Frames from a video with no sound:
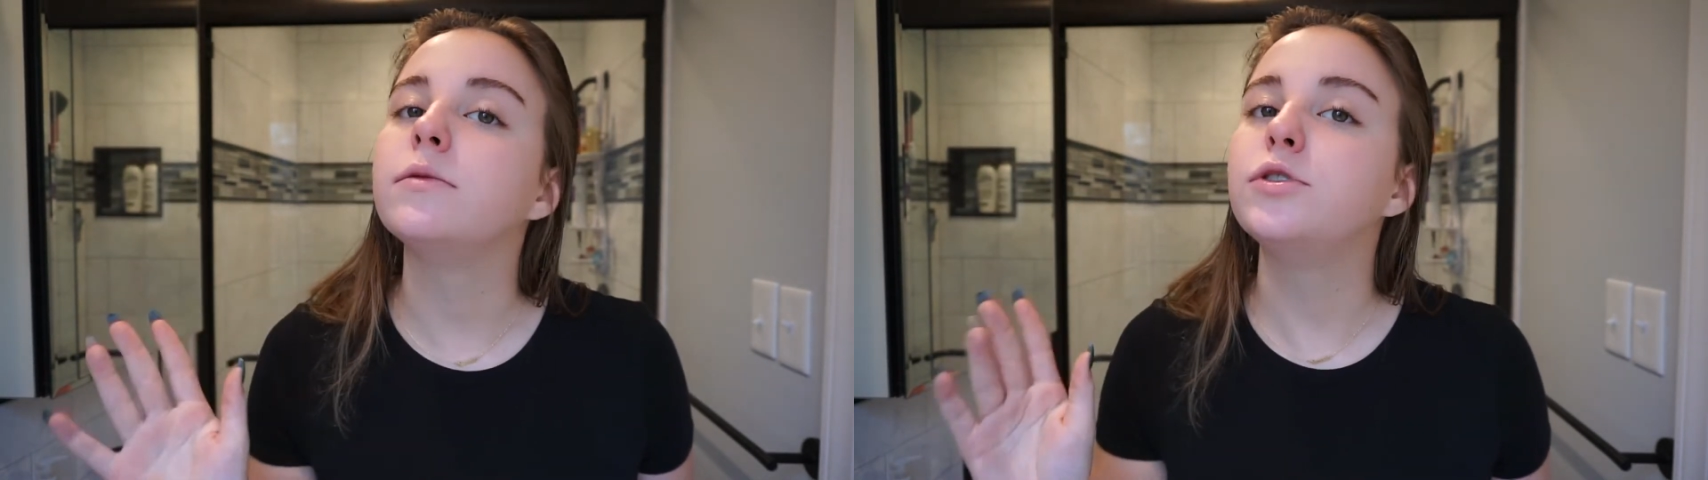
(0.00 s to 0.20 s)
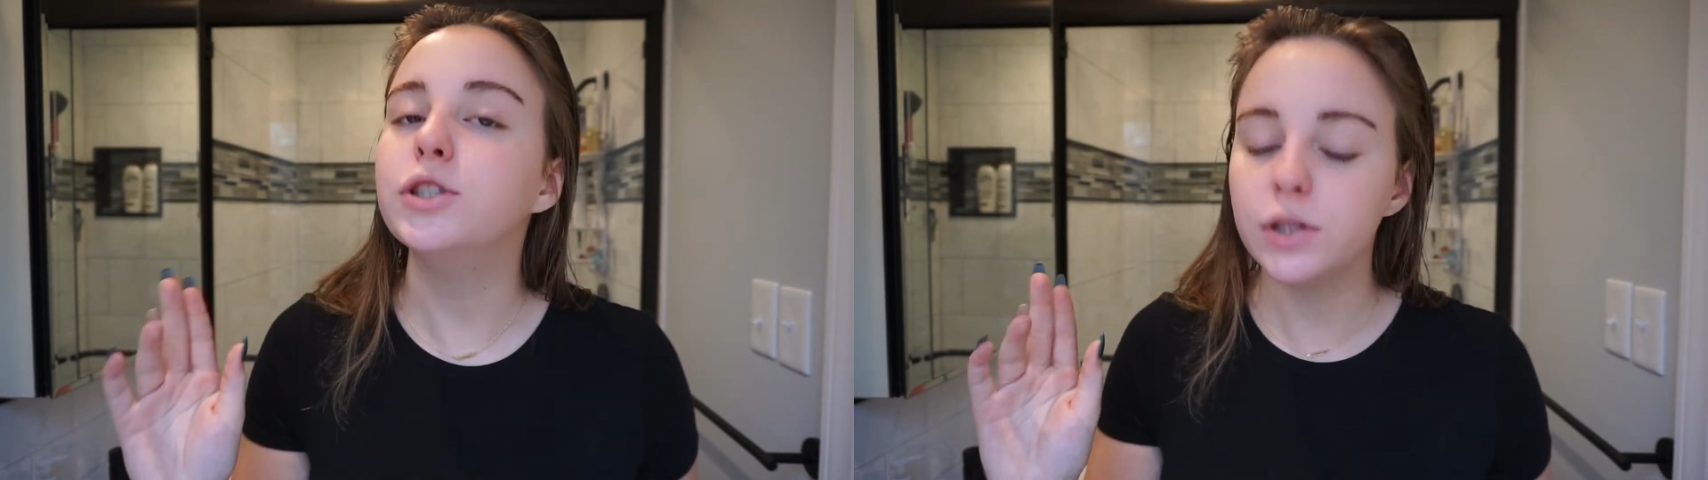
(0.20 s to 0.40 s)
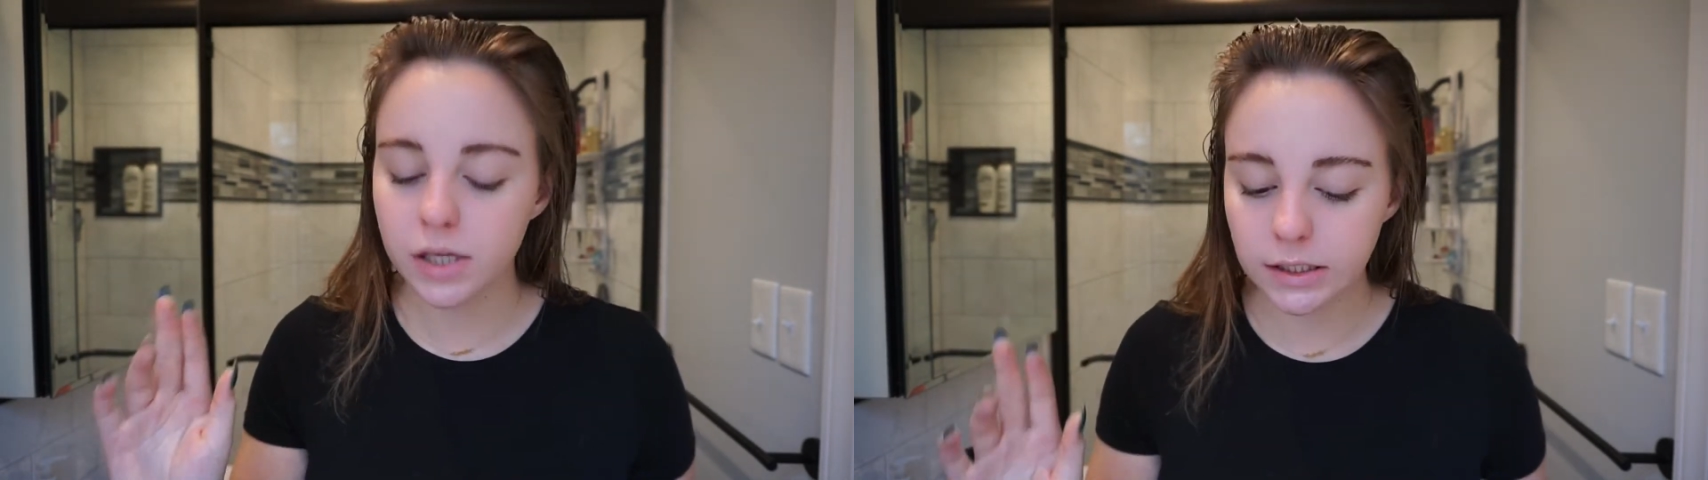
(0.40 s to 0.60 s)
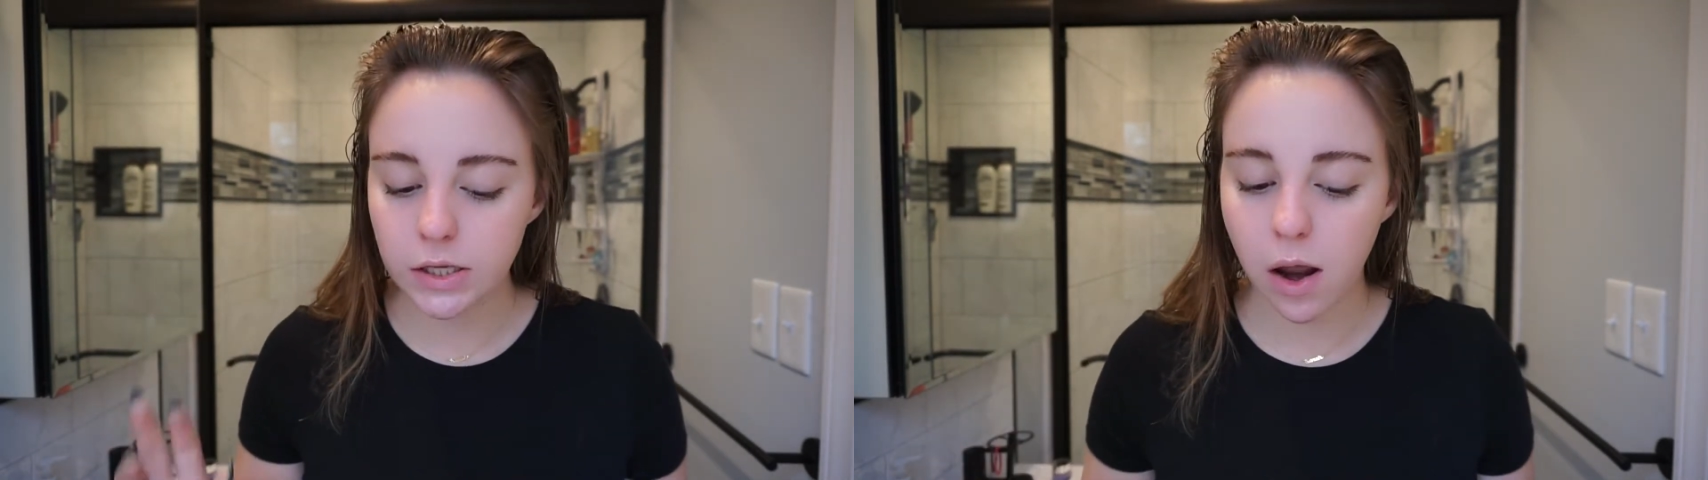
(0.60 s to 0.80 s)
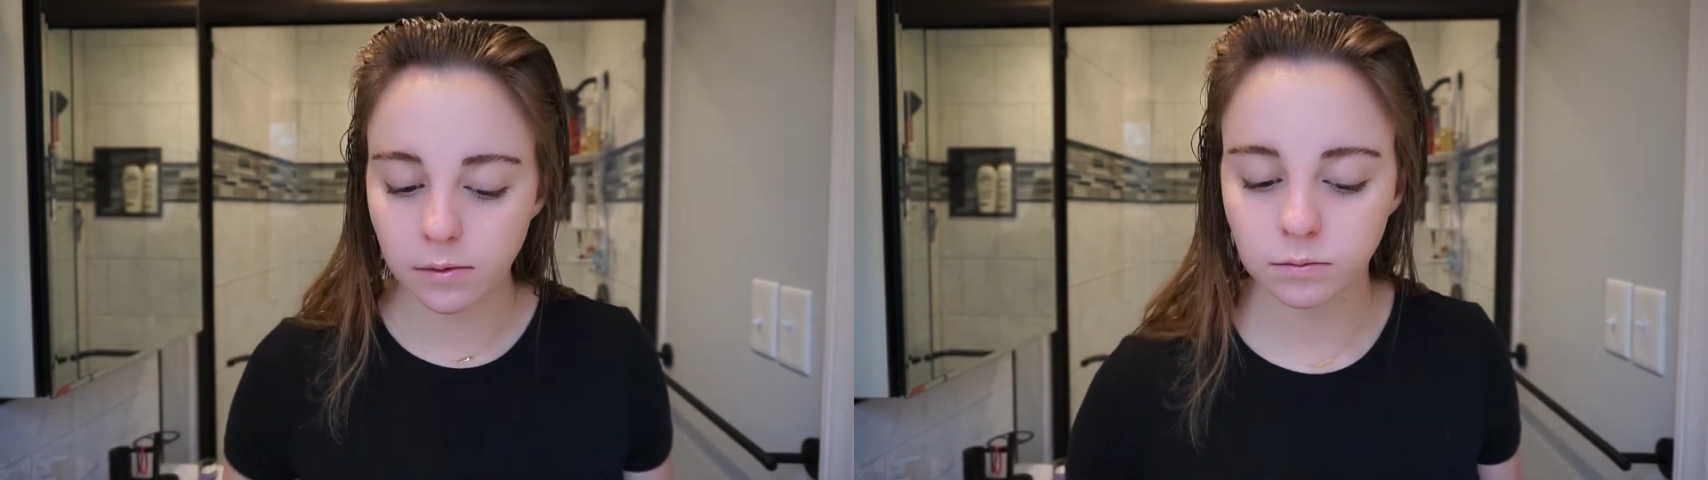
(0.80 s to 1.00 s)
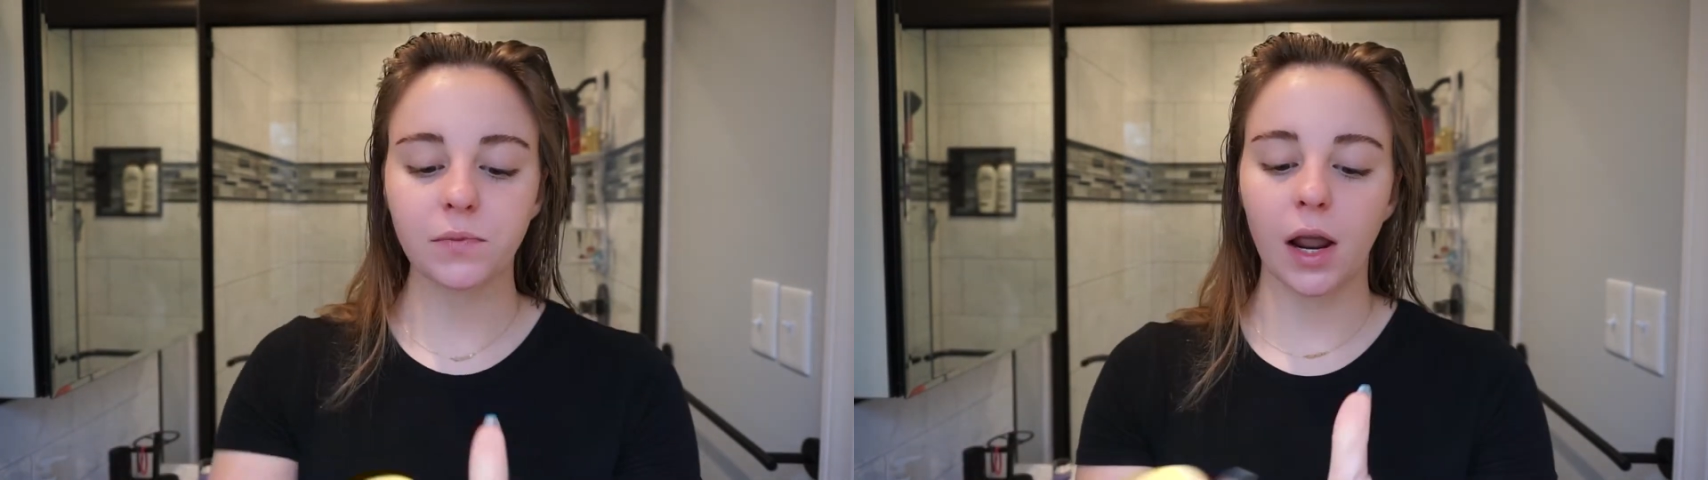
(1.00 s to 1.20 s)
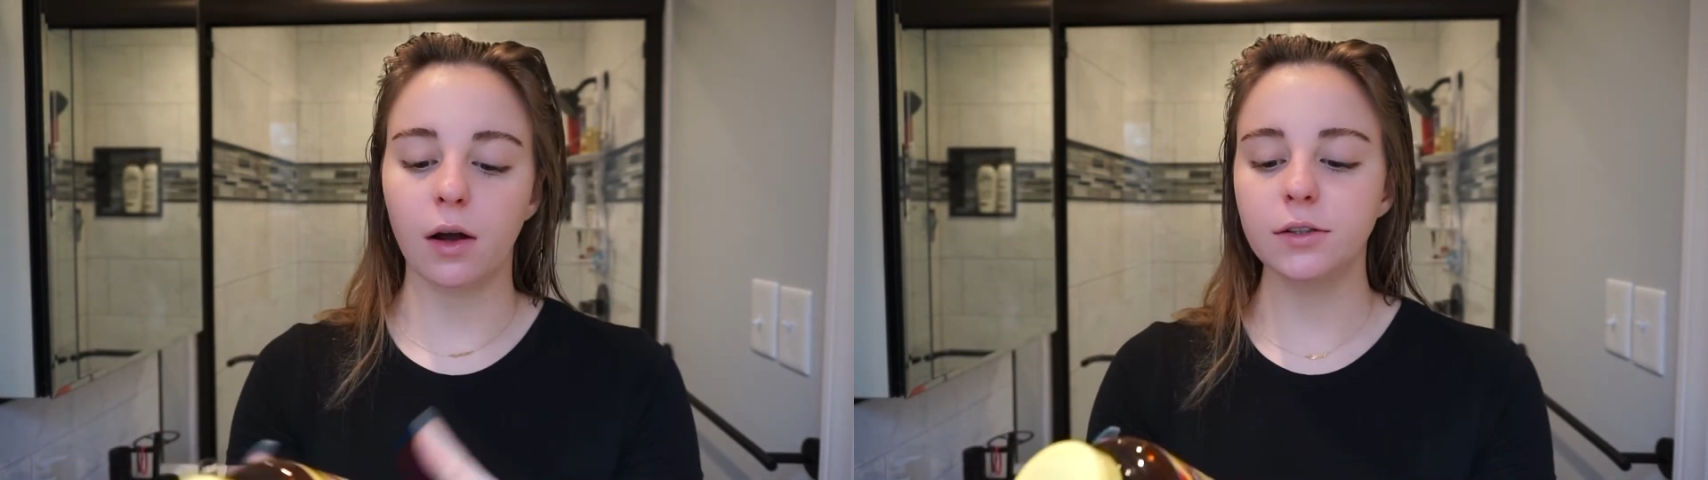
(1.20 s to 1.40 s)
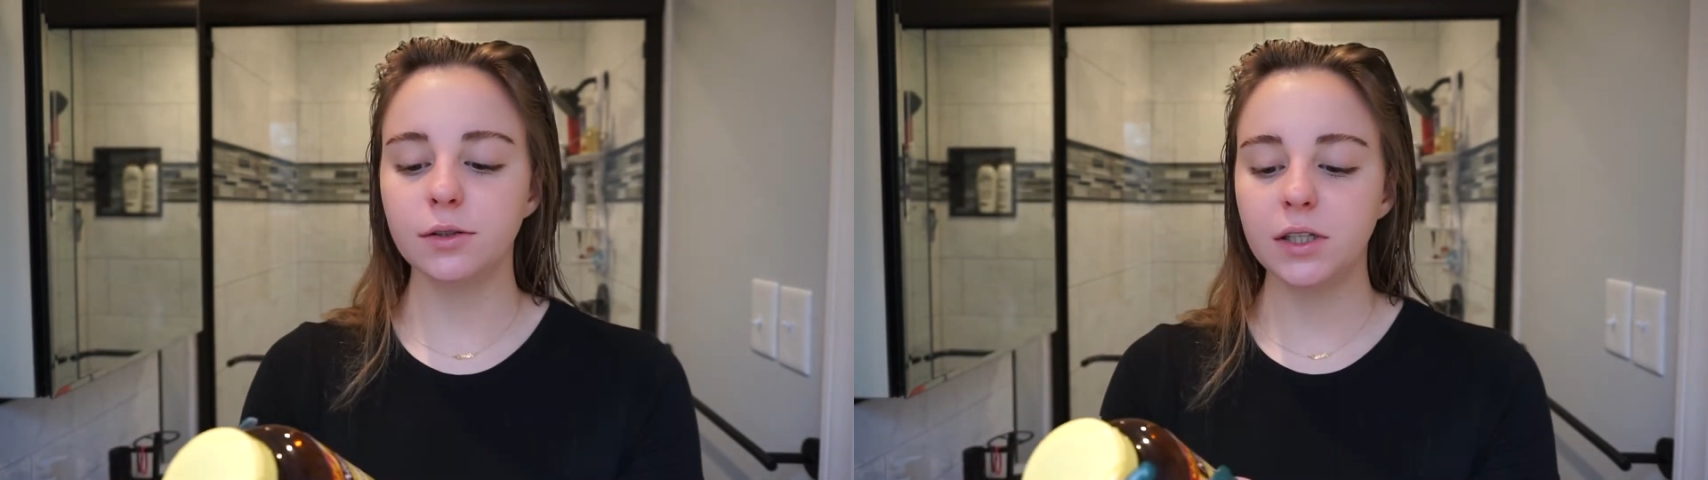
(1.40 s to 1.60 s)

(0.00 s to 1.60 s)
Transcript: 2 of these. I also